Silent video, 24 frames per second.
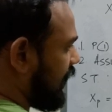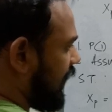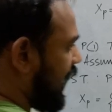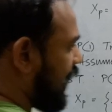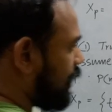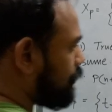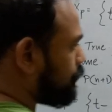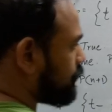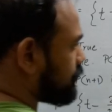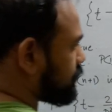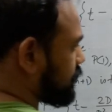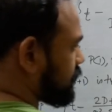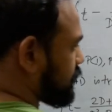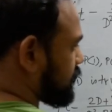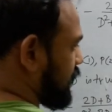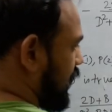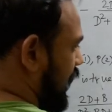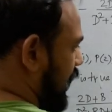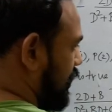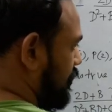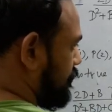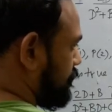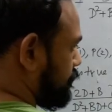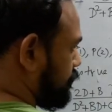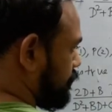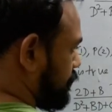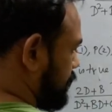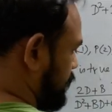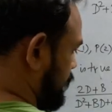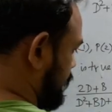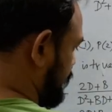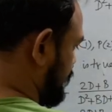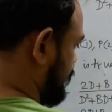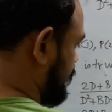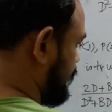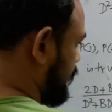I will just have
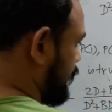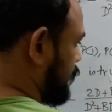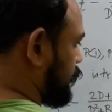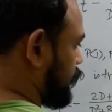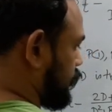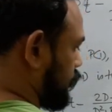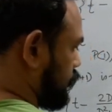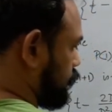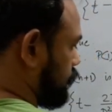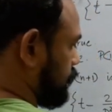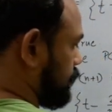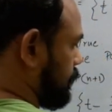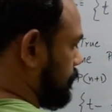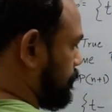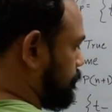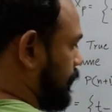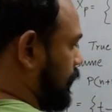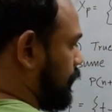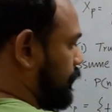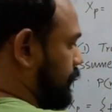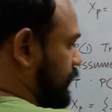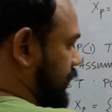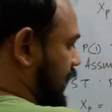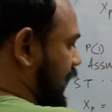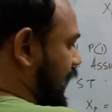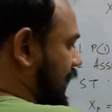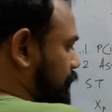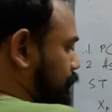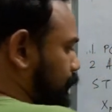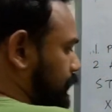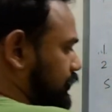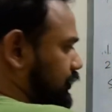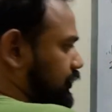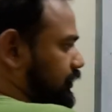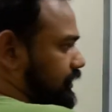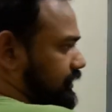this to the power
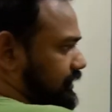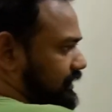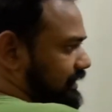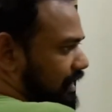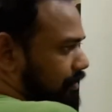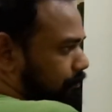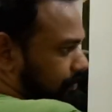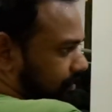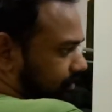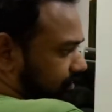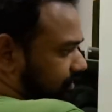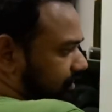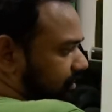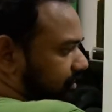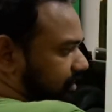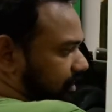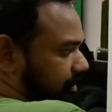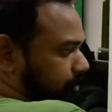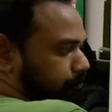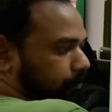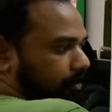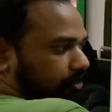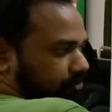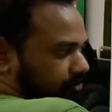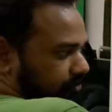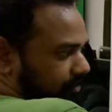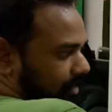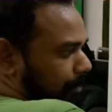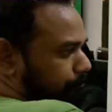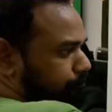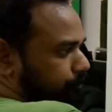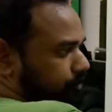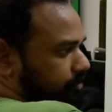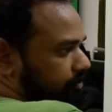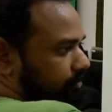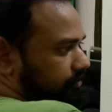n, which is the same as this expression,
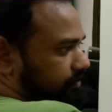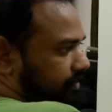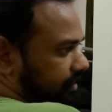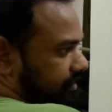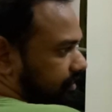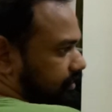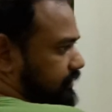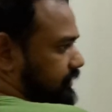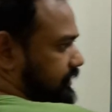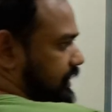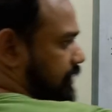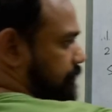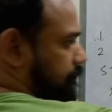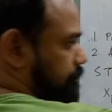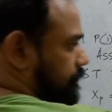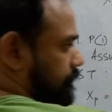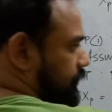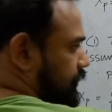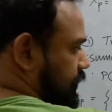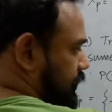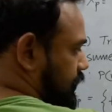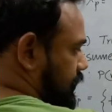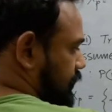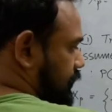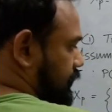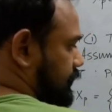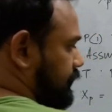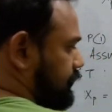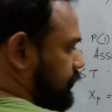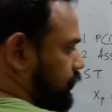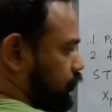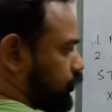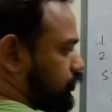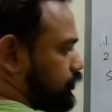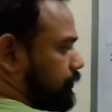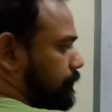absolutely the same.
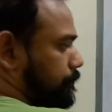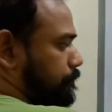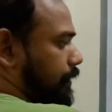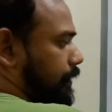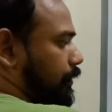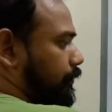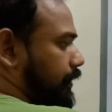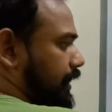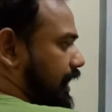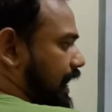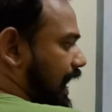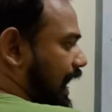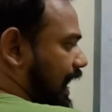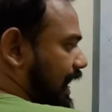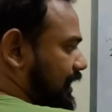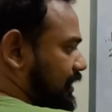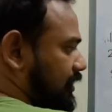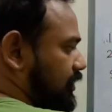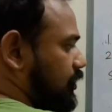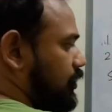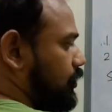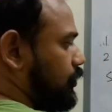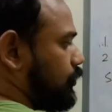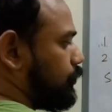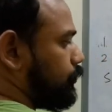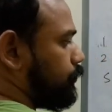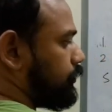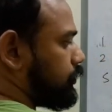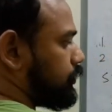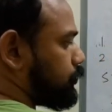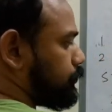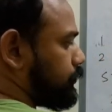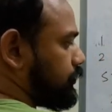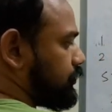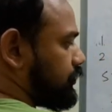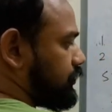This is to the power n,
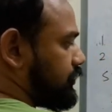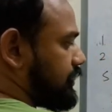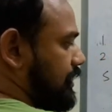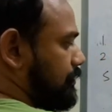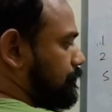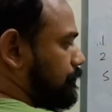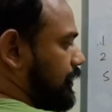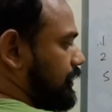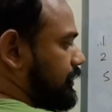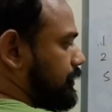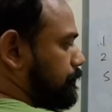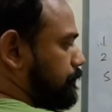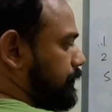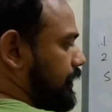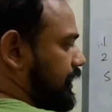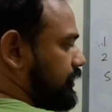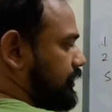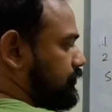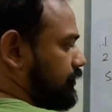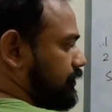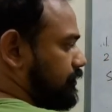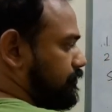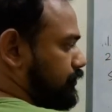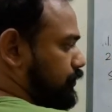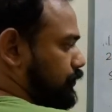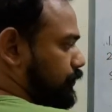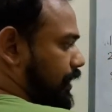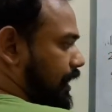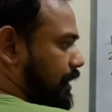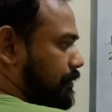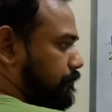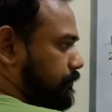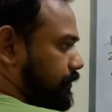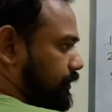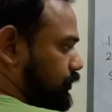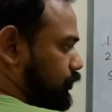which would then multiply to give you
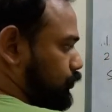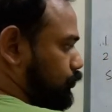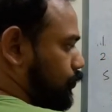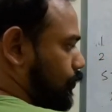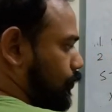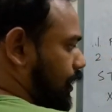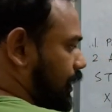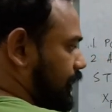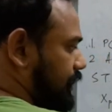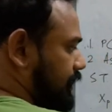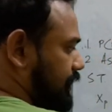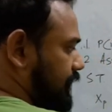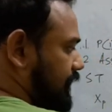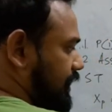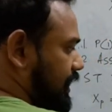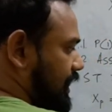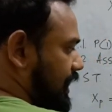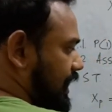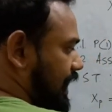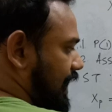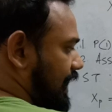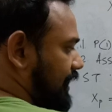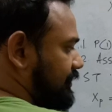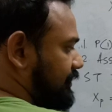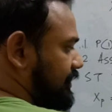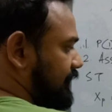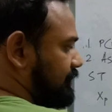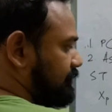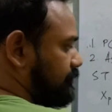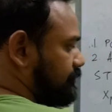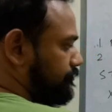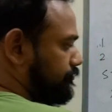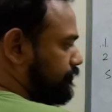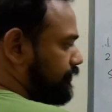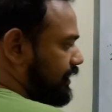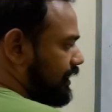n plus 1, and
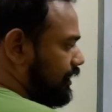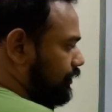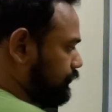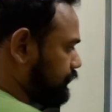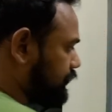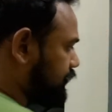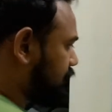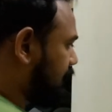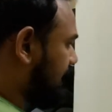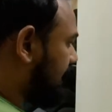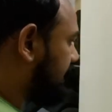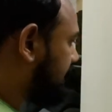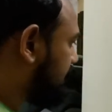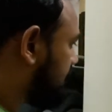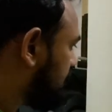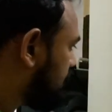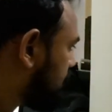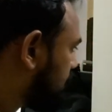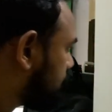then the v outside.